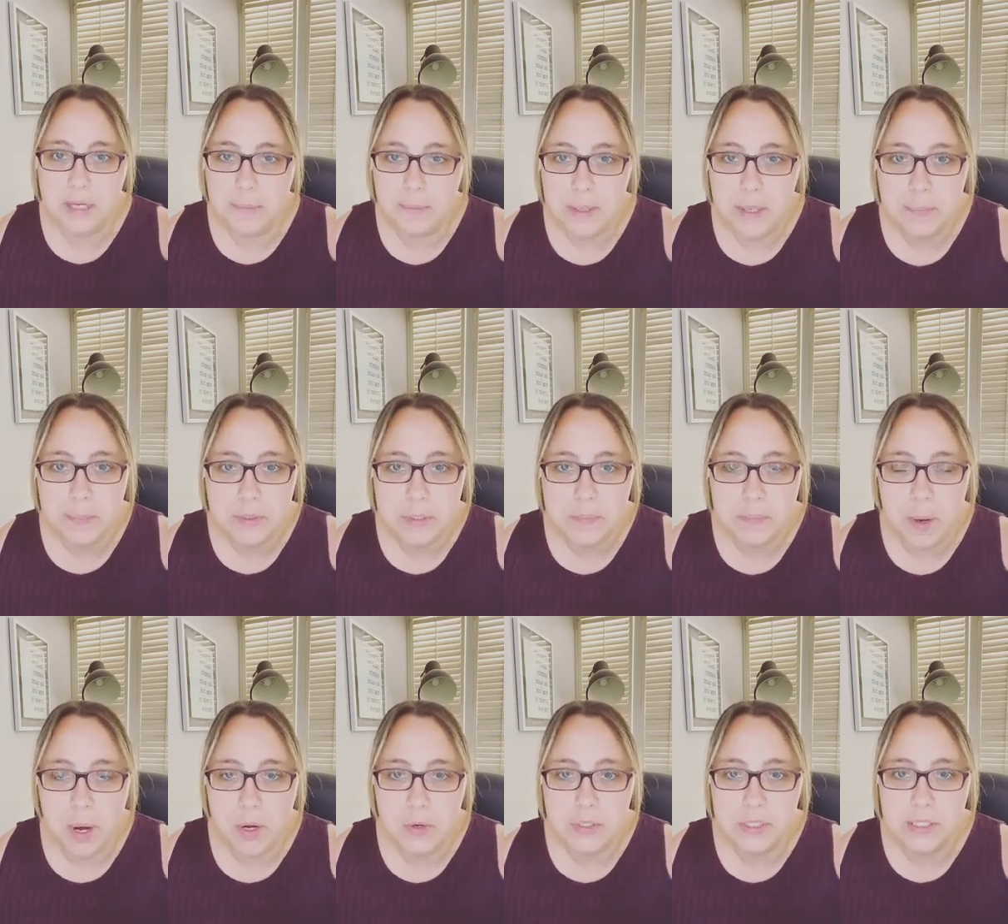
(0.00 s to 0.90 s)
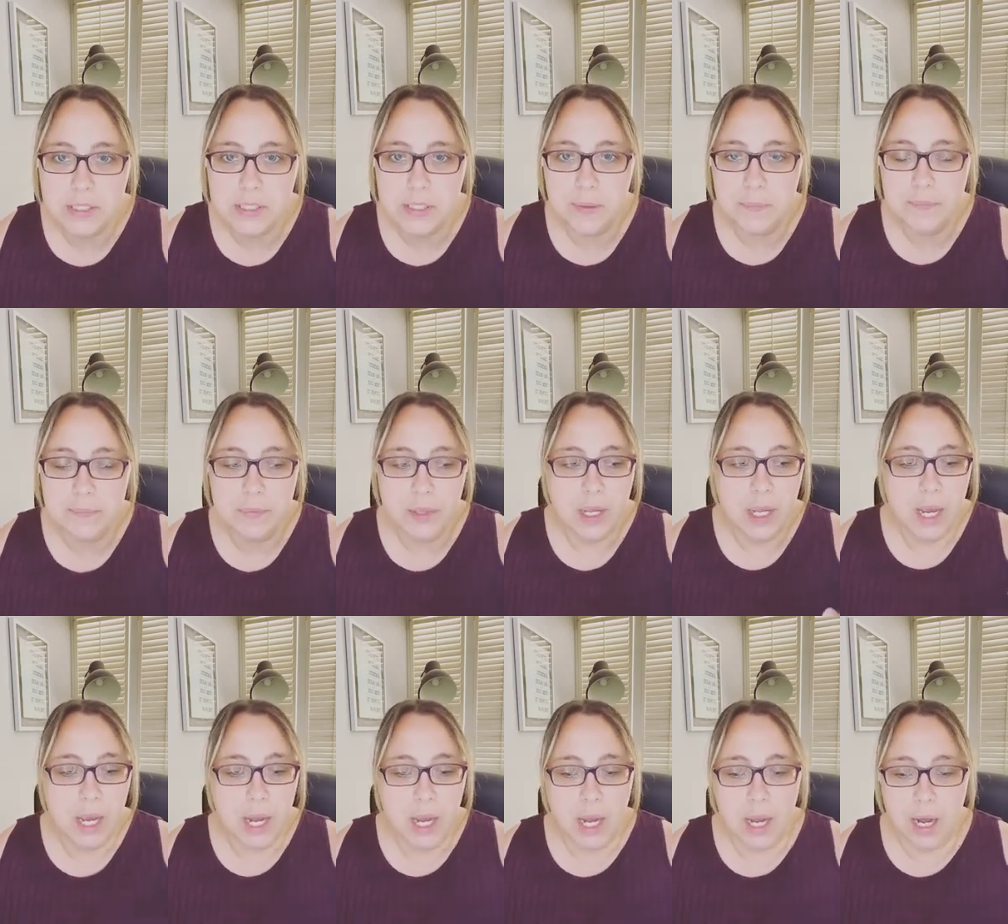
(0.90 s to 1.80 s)
on people's posts,
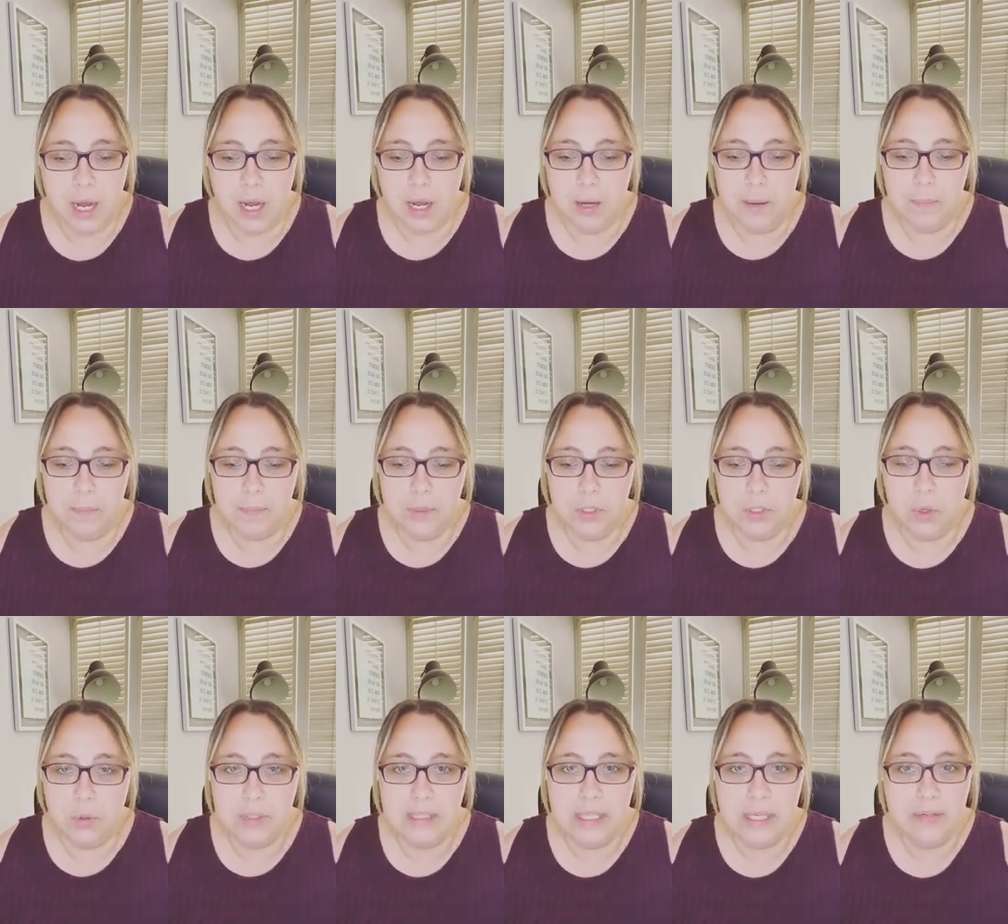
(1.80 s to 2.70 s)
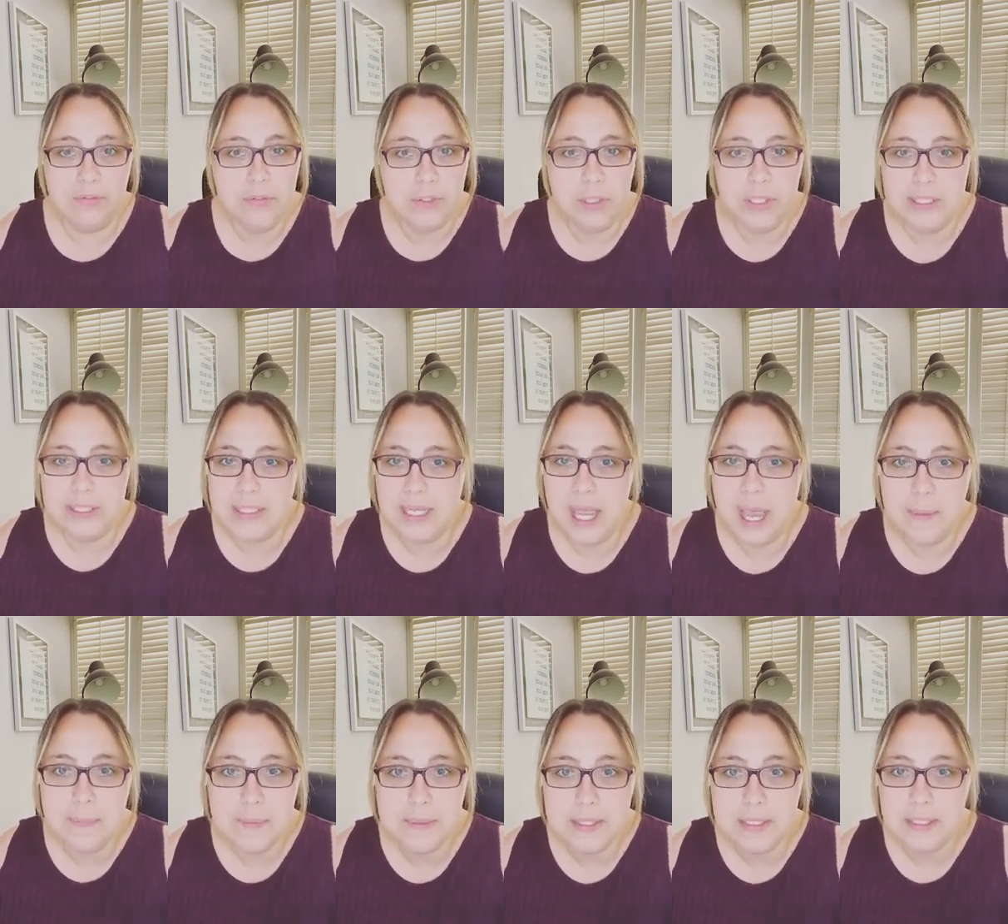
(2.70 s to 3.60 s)
give good
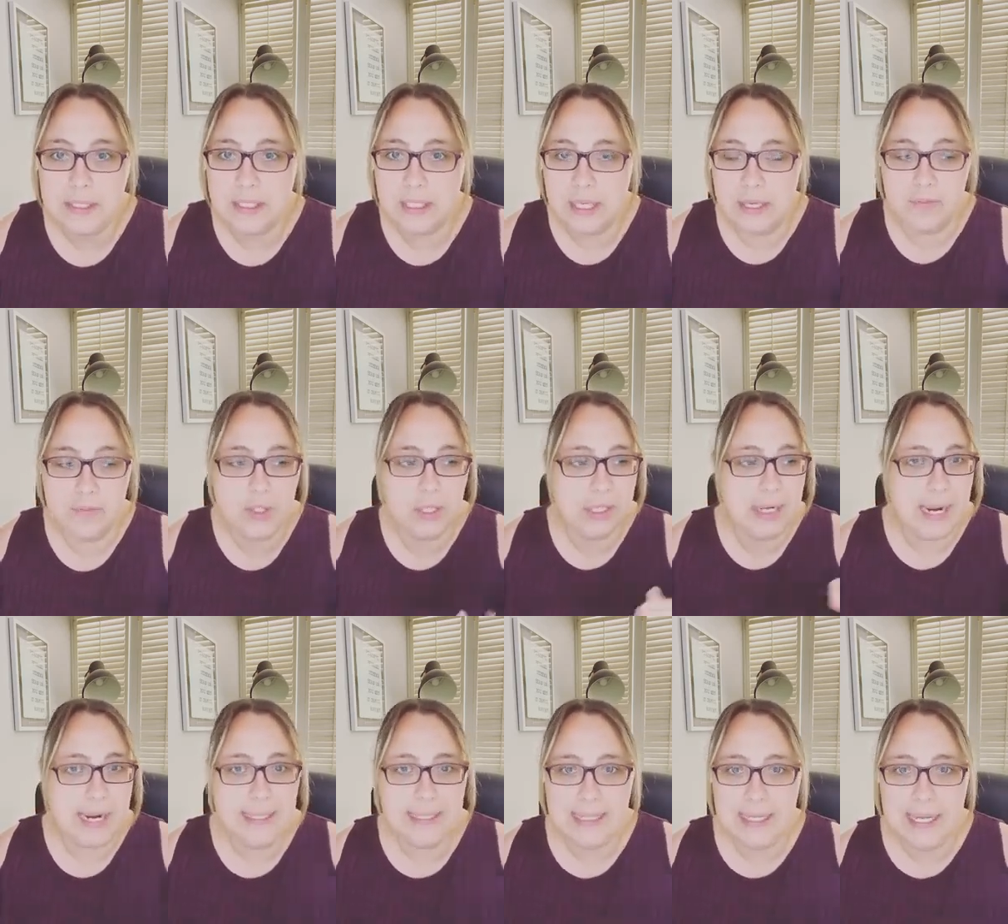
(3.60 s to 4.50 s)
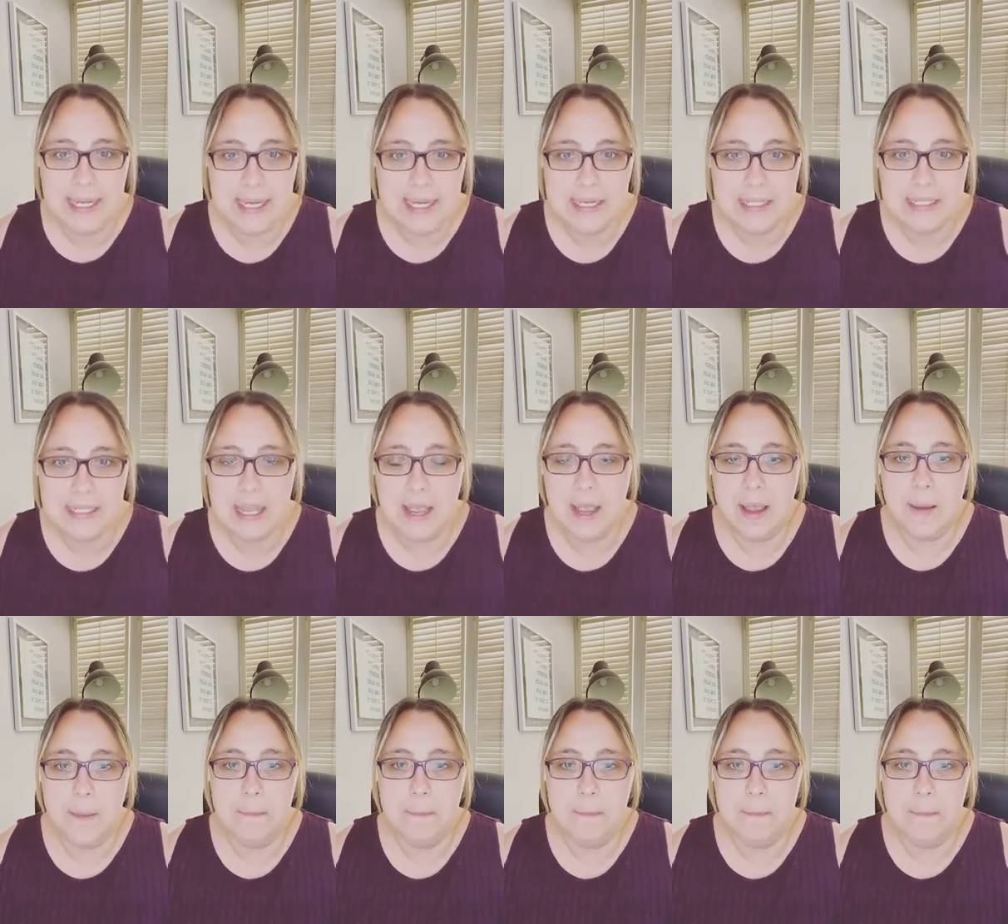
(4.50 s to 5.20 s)
tips, give good ideas,